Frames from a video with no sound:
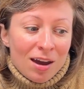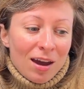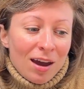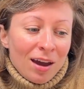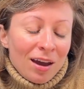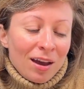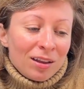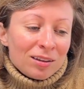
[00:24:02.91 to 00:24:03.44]

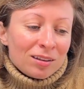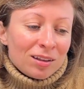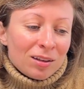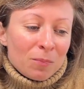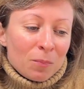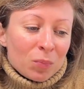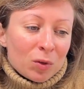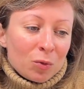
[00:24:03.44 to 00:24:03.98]

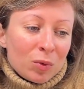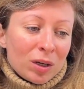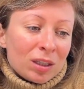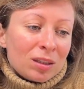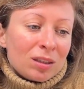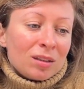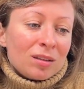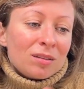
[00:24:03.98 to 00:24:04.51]
And
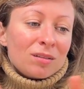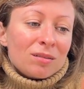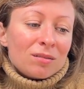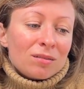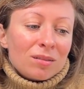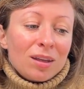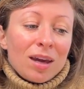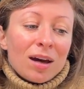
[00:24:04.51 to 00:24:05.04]
when,
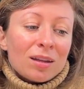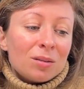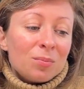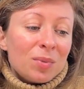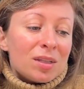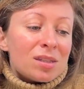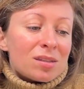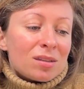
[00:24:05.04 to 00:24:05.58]
yeah, the
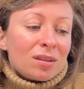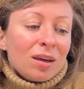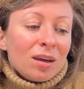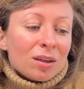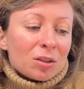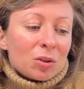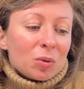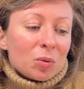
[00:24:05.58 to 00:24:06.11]
best
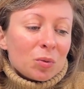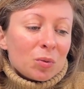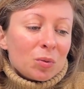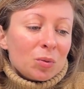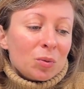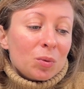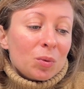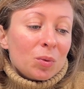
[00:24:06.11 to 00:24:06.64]
thing to
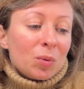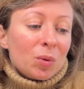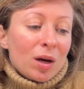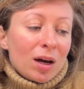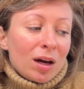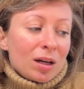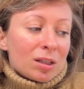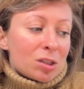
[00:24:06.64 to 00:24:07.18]
do
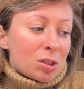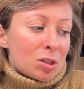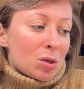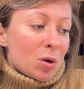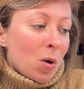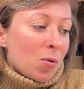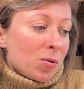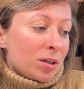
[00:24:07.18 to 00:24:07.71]

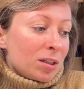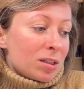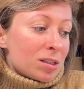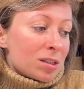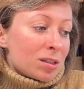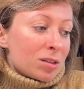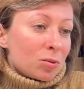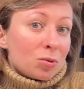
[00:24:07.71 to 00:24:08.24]
so
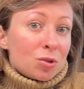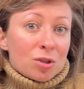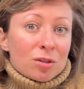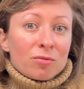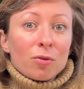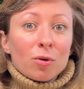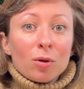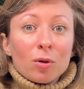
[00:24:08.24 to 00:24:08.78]
is to
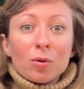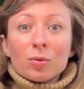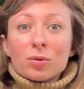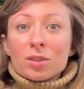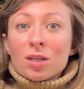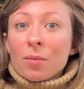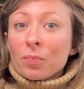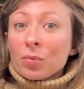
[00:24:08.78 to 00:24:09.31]
just follow
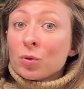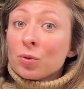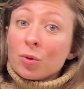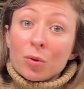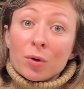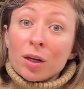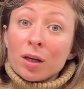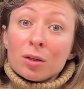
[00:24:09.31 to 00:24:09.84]
some
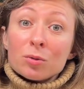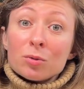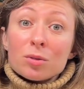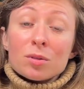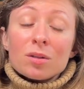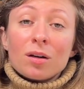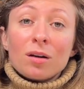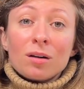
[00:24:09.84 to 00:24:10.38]

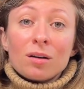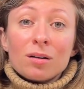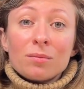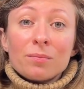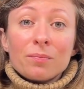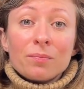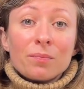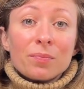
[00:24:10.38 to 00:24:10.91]
tutorials
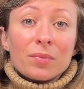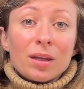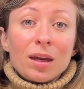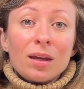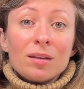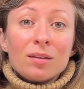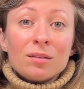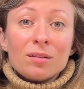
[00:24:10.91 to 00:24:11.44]

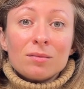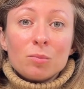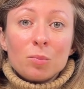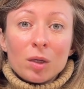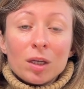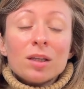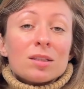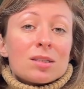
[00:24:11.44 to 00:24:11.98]
and
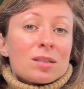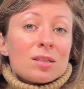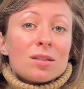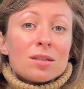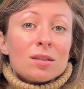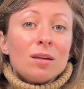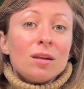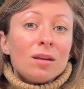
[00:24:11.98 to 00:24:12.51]
be
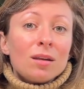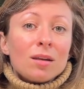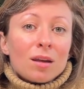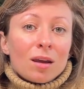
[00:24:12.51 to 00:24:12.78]
consistent.